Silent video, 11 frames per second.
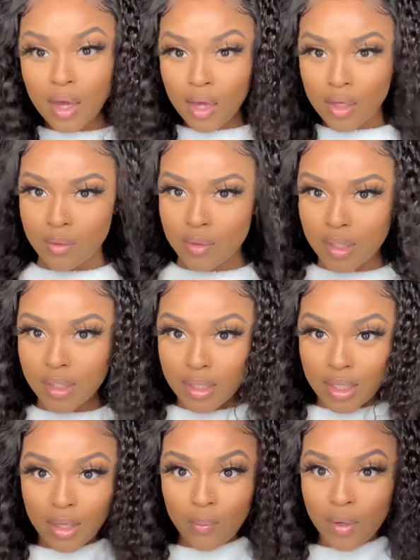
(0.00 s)
And you literally
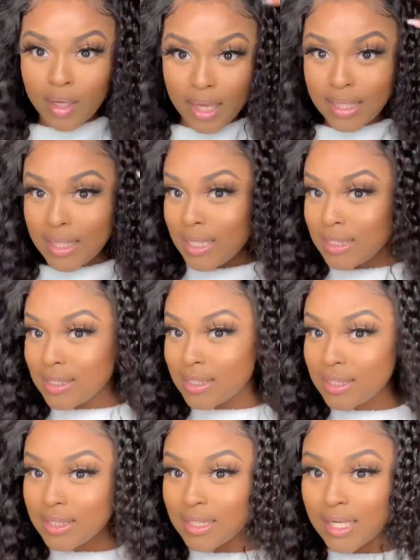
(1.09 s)
can wear it like this.
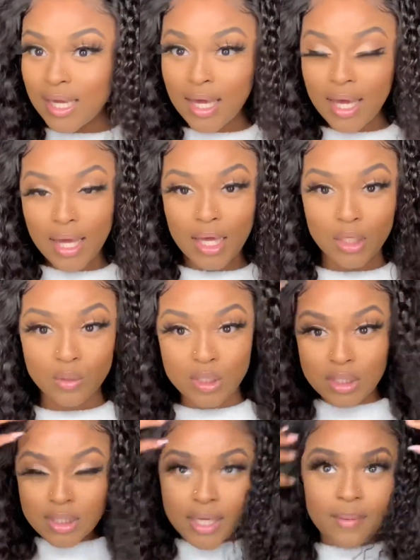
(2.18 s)
And you
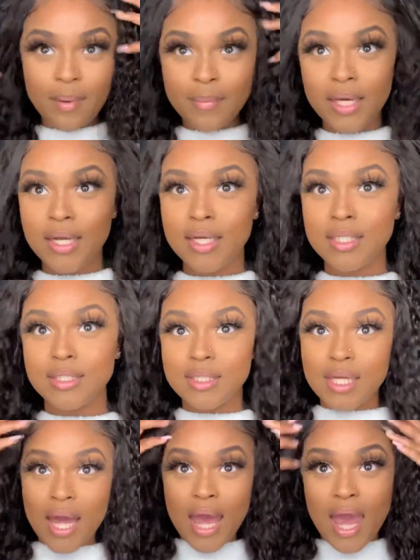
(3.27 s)
just slay your baby hairs,
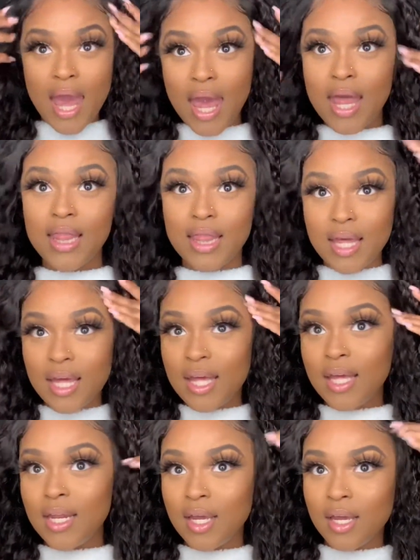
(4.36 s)
and
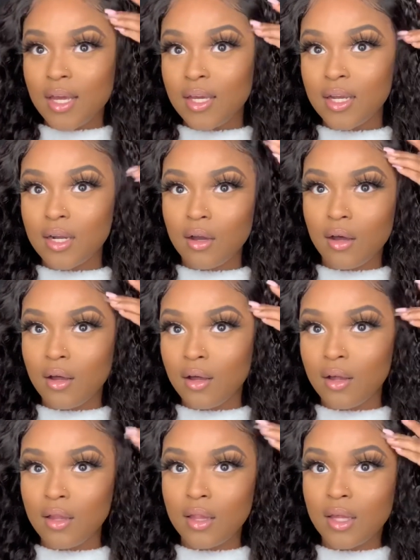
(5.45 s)
then you're
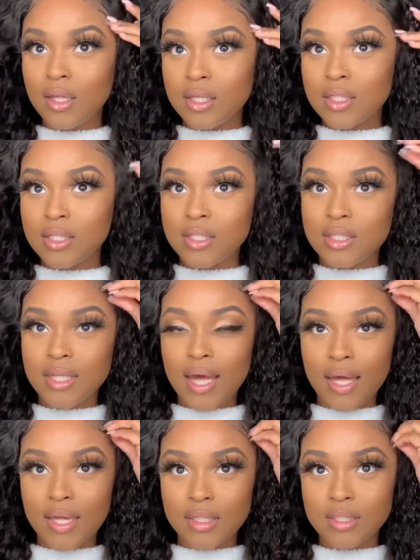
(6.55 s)
all
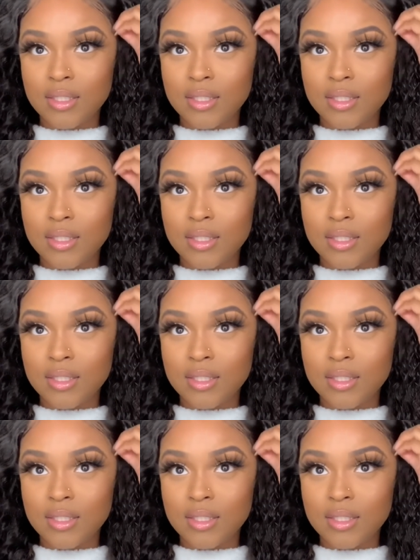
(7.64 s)
set.